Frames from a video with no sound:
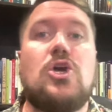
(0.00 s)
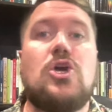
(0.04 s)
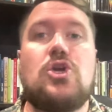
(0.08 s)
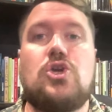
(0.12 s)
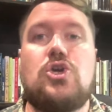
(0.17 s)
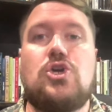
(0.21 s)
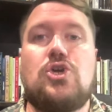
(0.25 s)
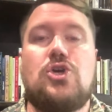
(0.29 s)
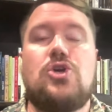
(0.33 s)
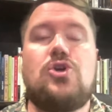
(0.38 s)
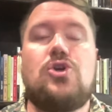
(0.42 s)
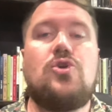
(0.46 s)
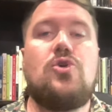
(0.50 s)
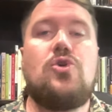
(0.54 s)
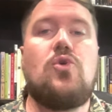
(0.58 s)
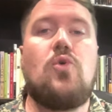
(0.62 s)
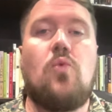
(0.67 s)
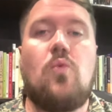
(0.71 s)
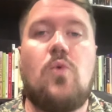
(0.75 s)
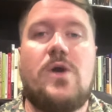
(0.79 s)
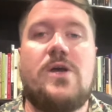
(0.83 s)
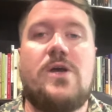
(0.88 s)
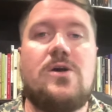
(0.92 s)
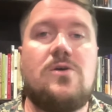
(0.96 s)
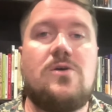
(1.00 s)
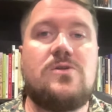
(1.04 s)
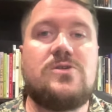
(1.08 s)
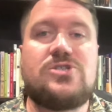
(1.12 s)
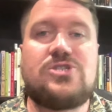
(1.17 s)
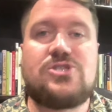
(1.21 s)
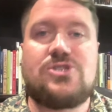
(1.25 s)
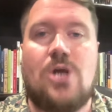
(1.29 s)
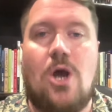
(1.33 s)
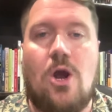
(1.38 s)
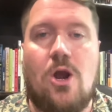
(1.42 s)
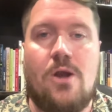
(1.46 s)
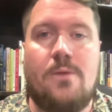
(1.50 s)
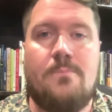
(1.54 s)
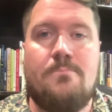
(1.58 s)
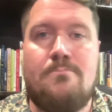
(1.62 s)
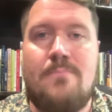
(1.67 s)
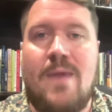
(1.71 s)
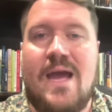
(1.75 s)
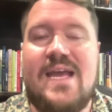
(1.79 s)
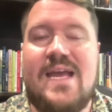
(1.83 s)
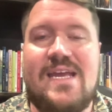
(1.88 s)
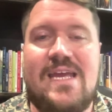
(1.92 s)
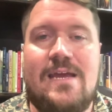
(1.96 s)
you will start
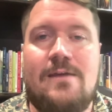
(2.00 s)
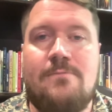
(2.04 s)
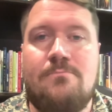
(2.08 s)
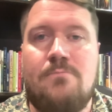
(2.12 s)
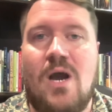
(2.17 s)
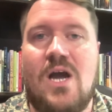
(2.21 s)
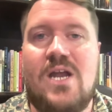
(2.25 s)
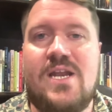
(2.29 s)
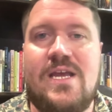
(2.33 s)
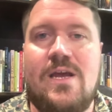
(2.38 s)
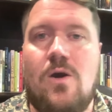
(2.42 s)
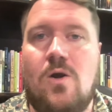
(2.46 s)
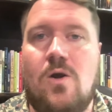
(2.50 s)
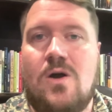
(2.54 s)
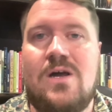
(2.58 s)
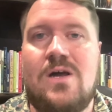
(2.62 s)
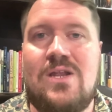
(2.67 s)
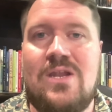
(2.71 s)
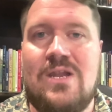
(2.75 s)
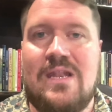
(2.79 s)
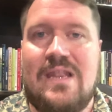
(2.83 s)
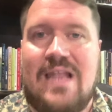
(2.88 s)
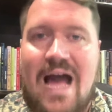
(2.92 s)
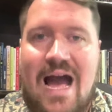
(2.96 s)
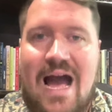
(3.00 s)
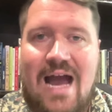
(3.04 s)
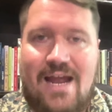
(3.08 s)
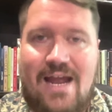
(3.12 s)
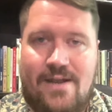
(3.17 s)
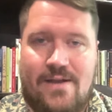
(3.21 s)
making money online.